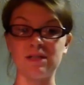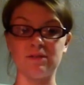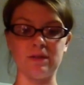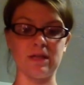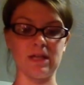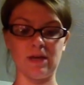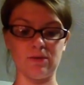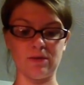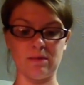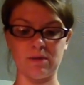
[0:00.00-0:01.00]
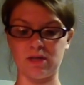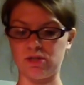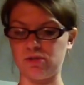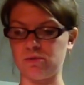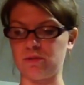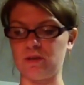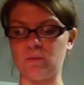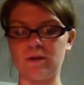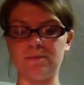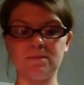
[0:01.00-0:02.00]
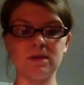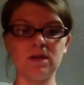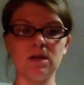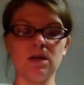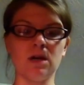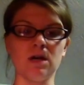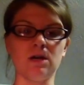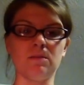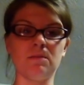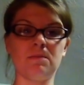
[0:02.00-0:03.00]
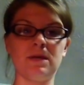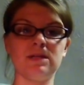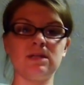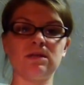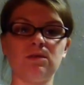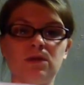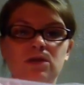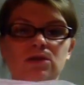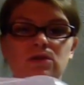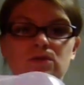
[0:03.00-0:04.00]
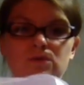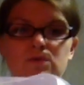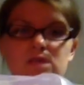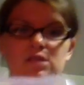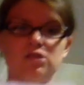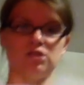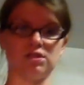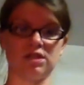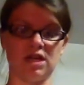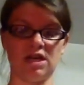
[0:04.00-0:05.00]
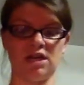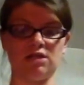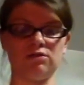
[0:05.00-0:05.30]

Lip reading: everything together. They pick and choose what they want. Basically what you use, it's just a